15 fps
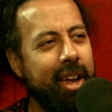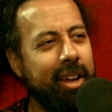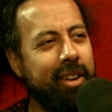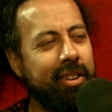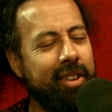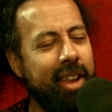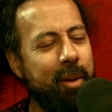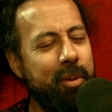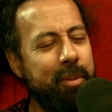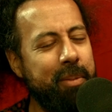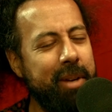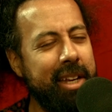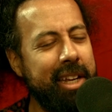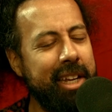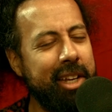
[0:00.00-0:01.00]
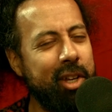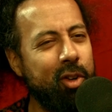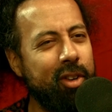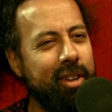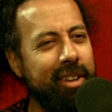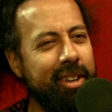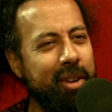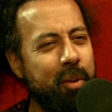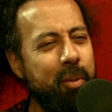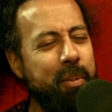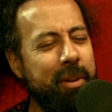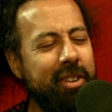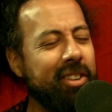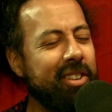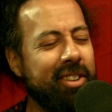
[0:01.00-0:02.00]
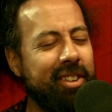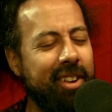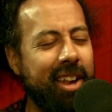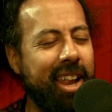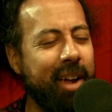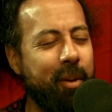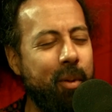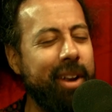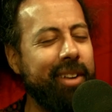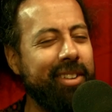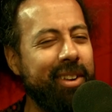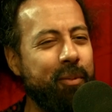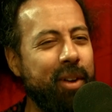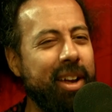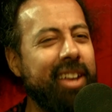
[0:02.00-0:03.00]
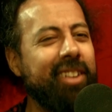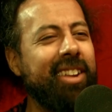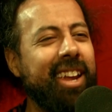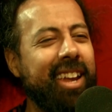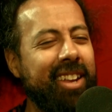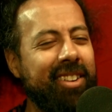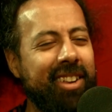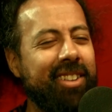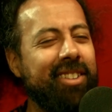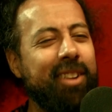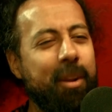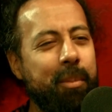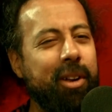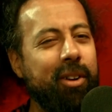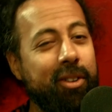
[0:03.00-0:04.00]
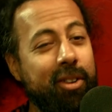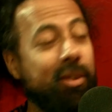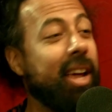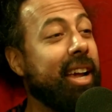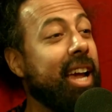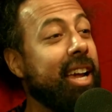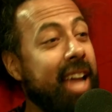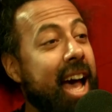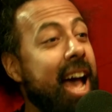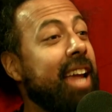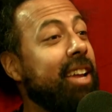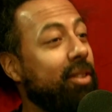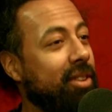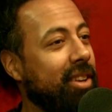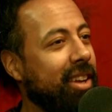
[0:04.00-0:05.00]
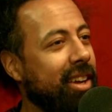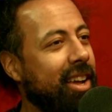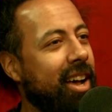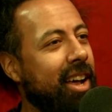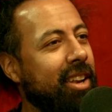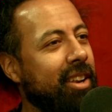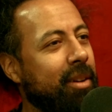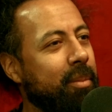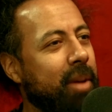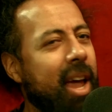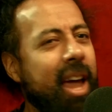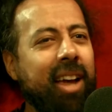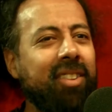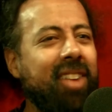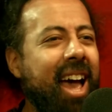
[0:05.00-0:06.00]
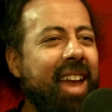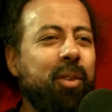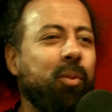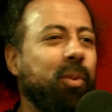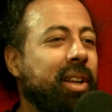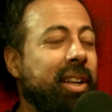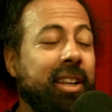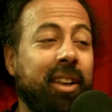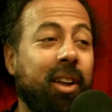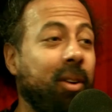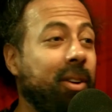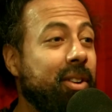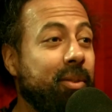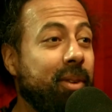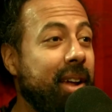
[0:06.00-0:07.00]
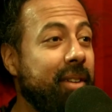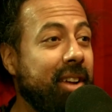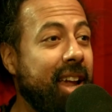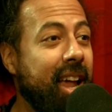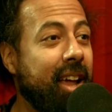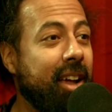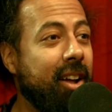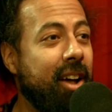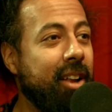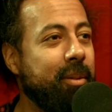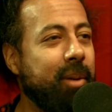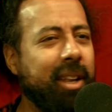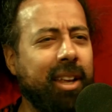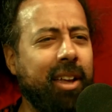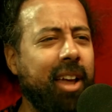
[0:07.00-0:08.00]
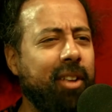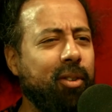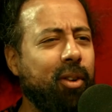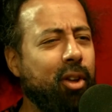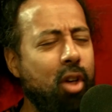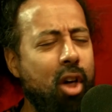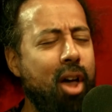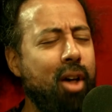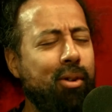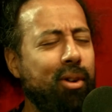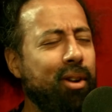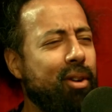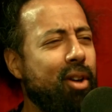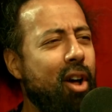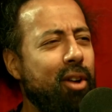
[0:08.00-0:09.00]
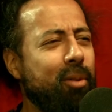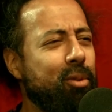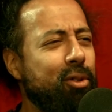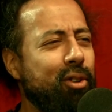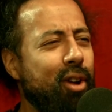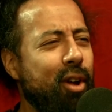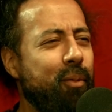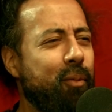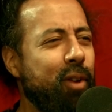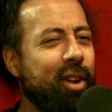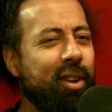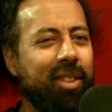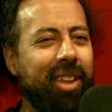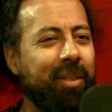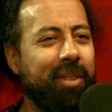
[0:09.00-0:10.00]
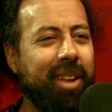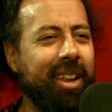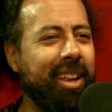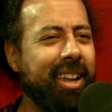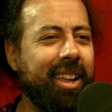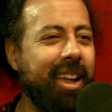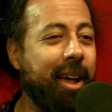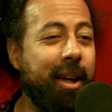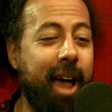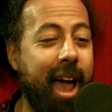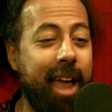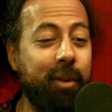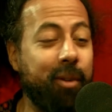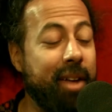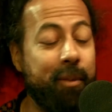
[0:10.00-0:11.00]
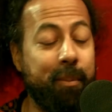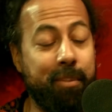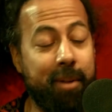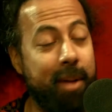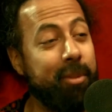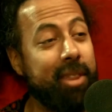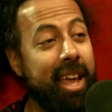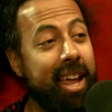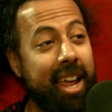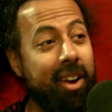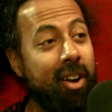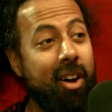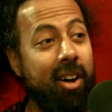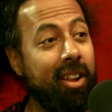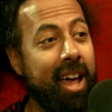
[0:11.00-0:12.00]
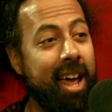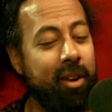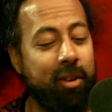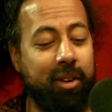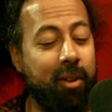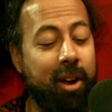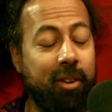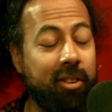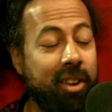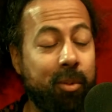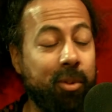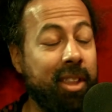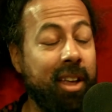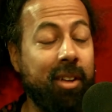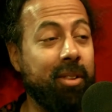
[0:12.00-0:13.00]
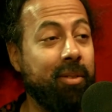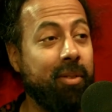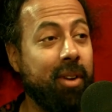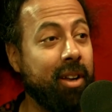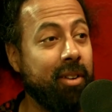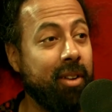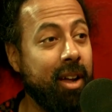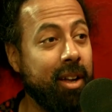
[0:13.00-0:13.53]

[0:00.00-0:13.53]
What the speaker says: Because that would be just like, what does it feel? Because like, is it similar to like a guy using a condom? Because I don't really notice when I have a condom on. Like guys are like, oh, a condom because you can't feel it. Like, I don't have a problem with that at all. I don't even understand what the hell they're fucking talking